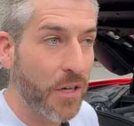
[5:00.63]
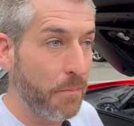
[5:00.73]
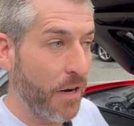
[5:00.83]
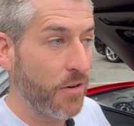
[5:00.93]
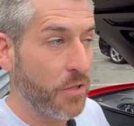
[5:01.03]

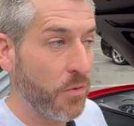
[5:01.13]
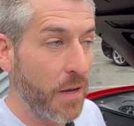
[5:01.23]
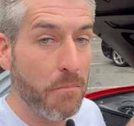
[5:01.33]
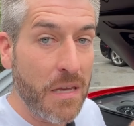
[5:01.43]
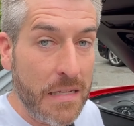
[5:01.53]
compared to
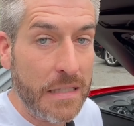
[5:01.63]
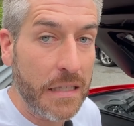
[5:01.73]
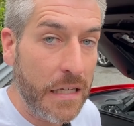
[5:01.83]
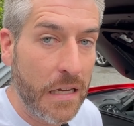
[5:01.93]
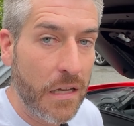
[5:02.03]
a
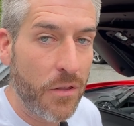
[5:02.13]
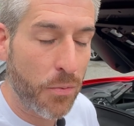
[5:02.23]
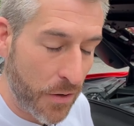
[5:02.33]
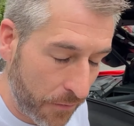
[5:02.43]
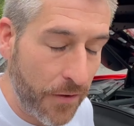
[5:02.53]
measly
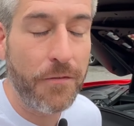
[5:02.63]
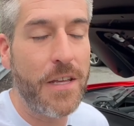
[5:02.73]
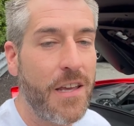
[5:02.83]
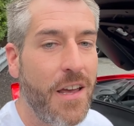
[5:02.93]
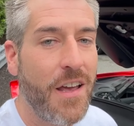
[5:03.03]

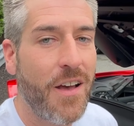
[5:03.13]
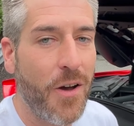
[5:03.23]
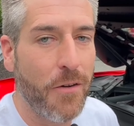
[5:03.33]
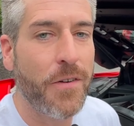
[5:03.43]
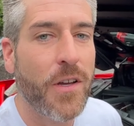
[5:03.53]
350
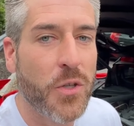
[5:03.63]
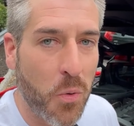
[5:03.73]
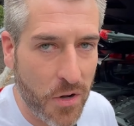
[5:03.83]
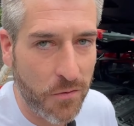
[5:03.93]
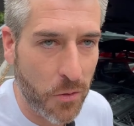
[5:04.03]
of
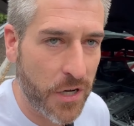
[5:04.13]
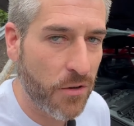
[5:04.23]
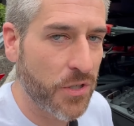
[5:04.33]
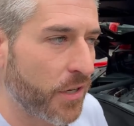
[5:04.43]
24 years